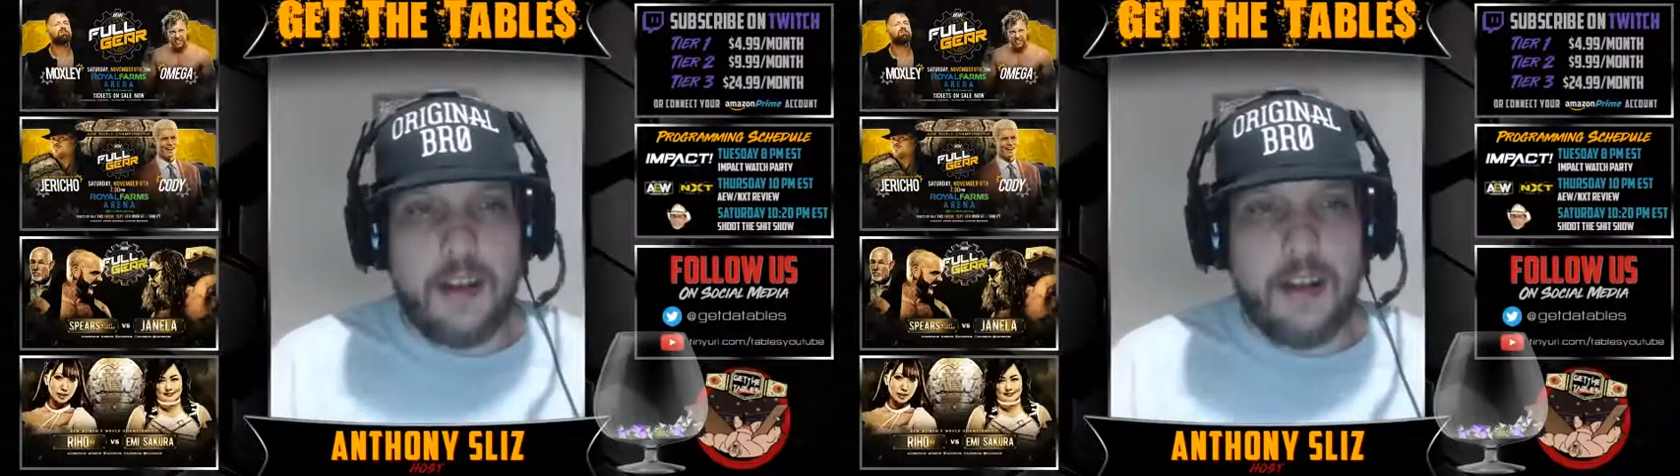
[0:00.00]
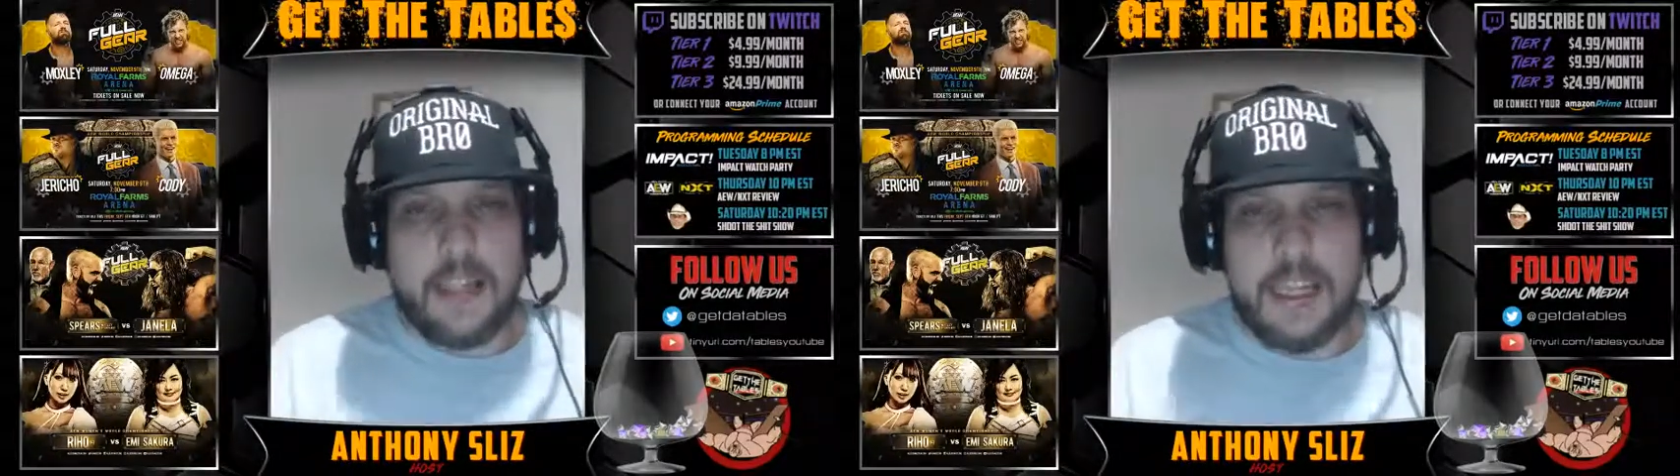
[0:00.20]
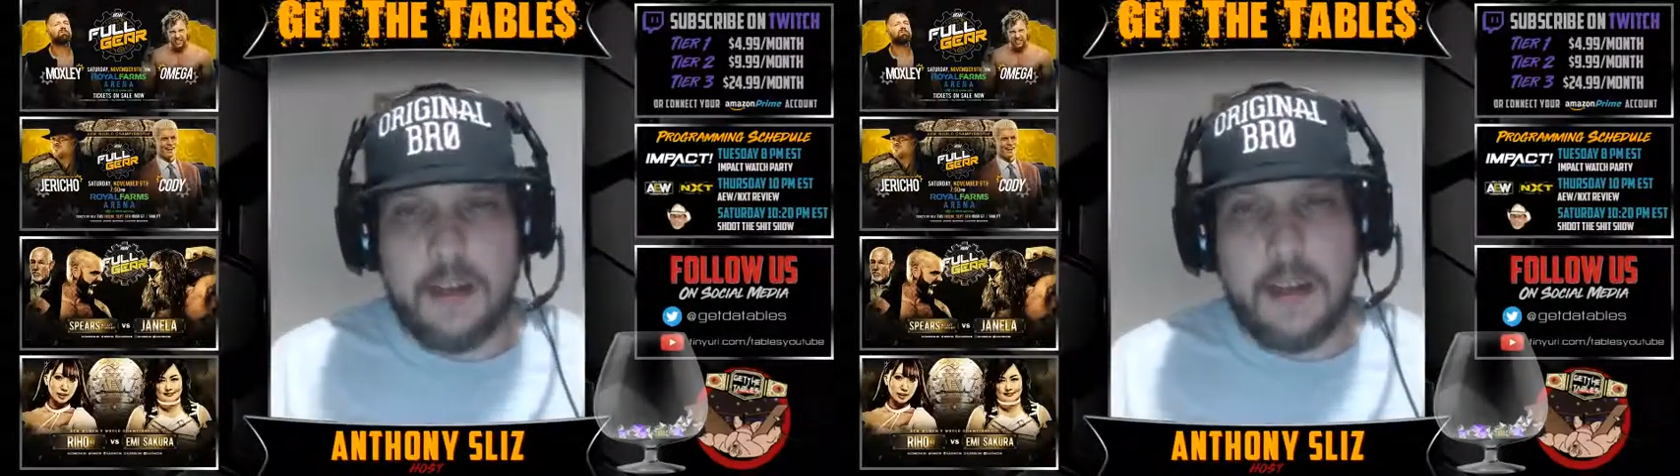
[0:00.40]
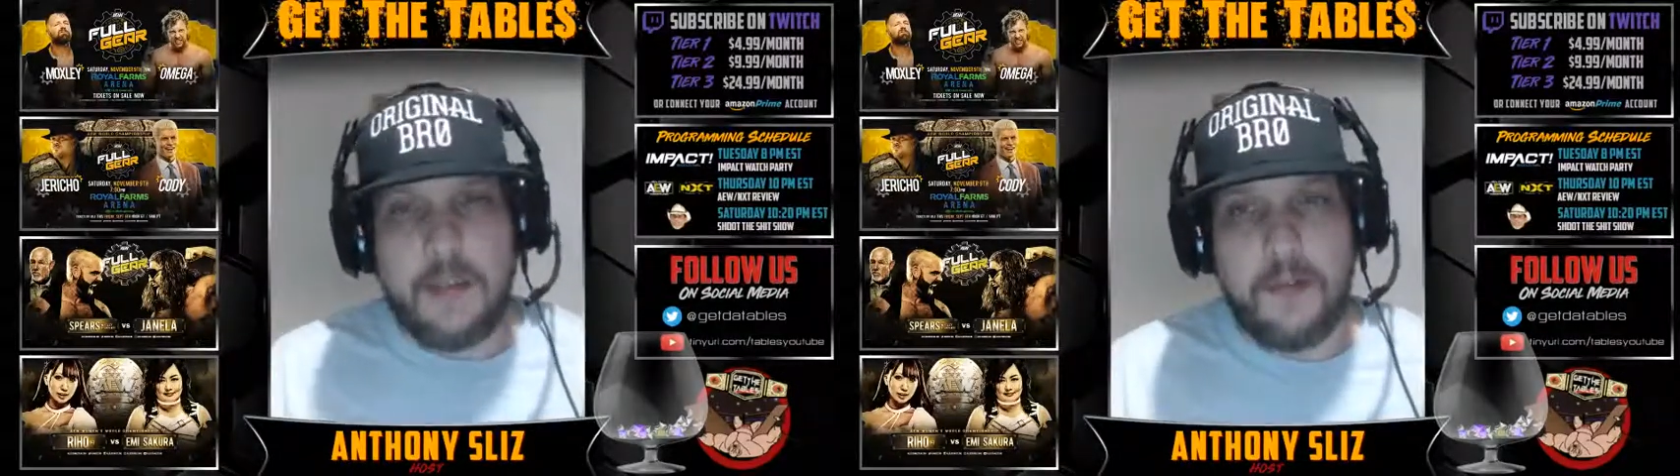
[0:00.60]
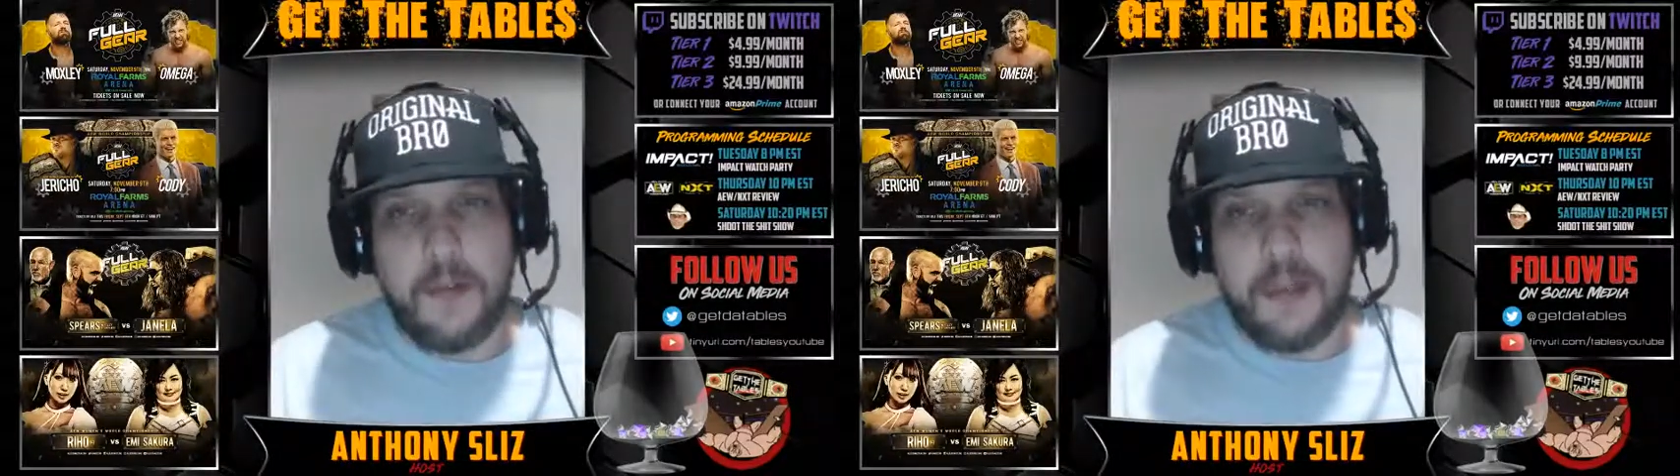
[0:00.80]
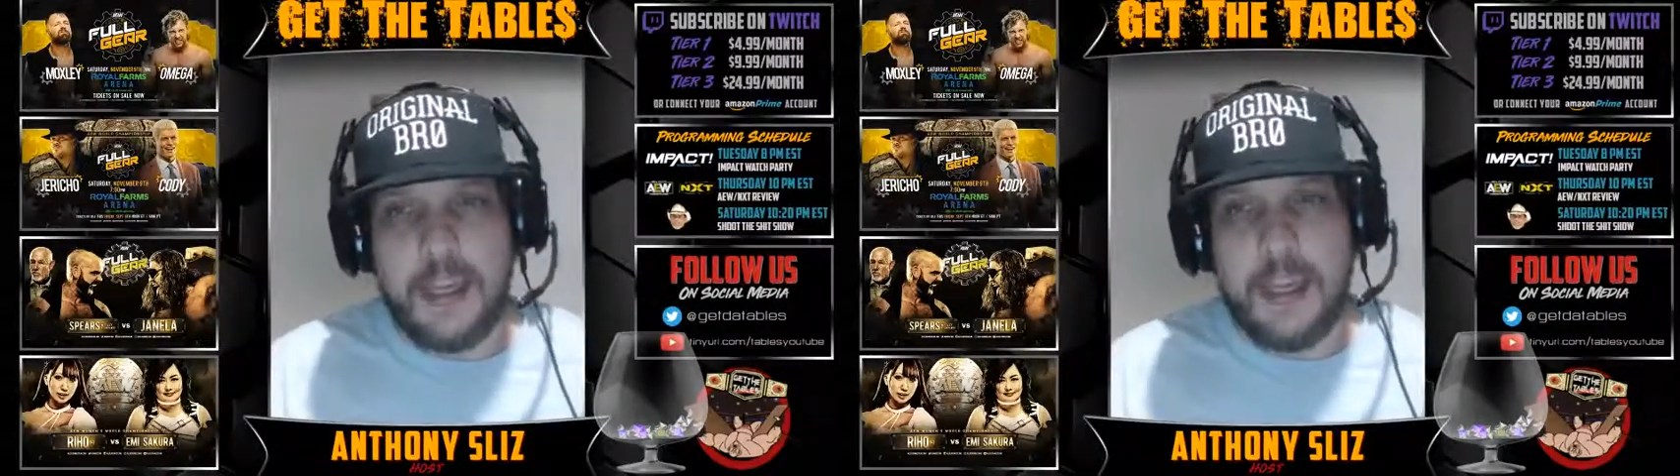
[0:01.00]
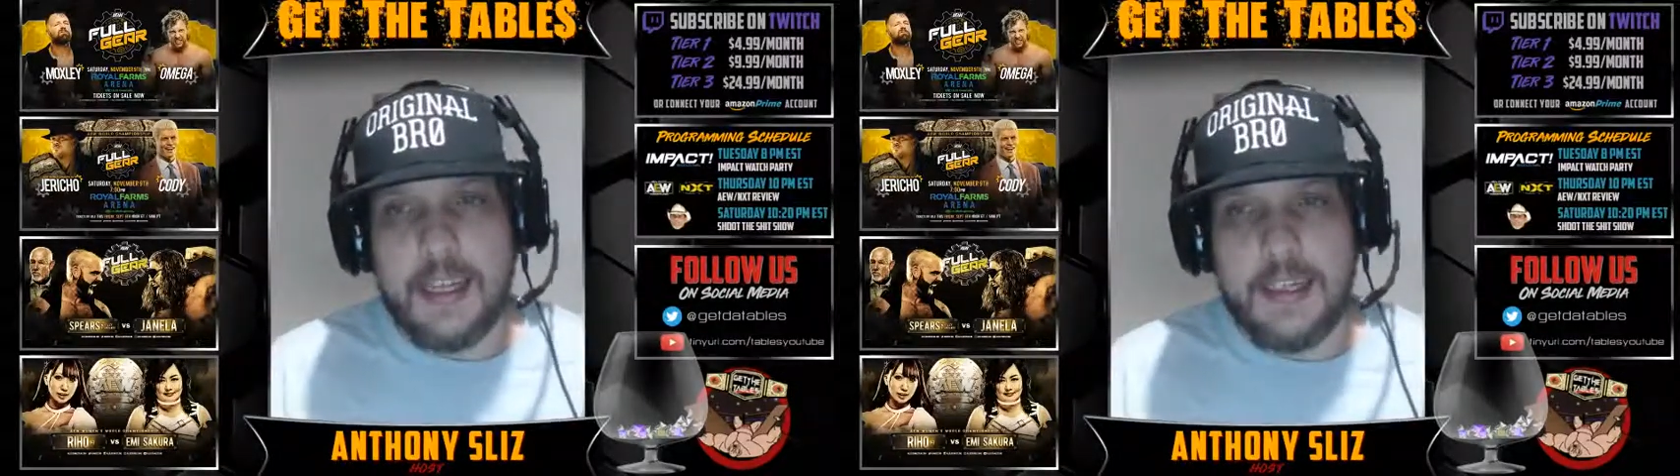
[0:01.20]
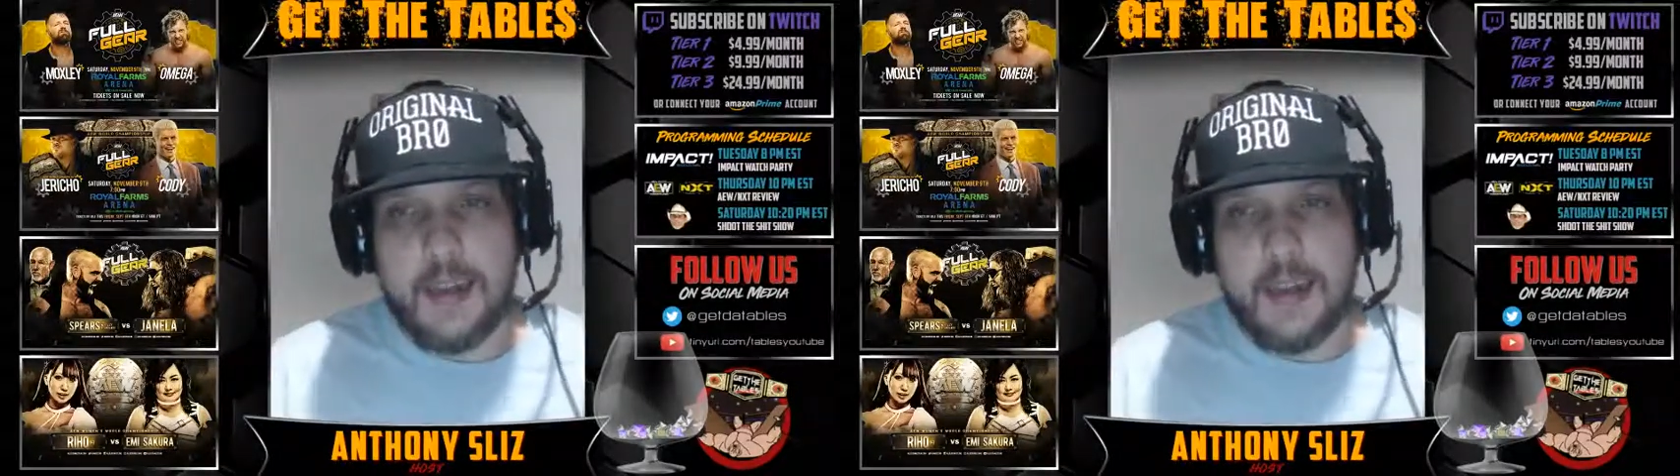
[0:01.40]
on Emi for the